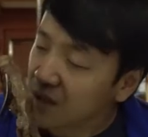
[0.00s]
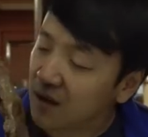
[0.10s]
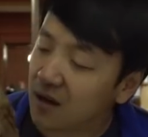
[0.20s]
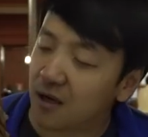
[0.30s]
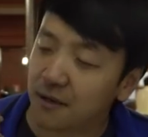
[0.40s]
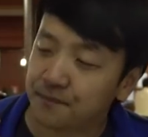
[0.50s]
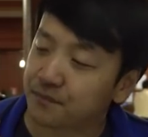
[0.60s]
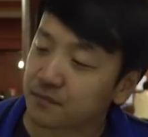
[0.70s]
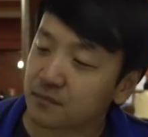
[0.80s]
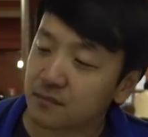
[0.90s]
Ah.
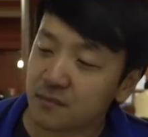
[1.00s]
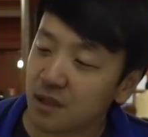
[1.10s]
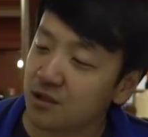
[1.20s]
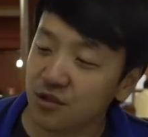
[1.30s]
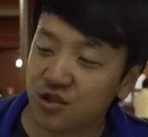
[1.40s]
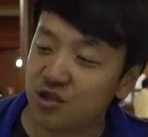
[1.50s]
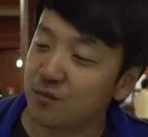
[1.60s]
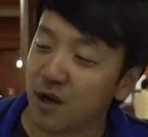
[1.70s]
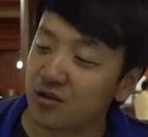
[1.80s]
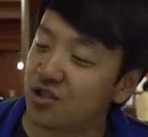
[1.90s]
You
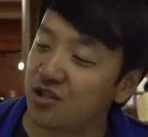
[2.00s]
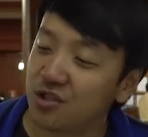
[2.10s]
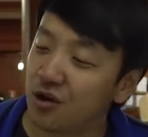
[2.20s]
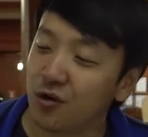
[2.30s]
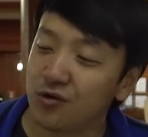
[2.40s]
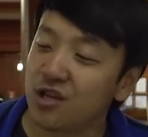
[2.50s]
smell so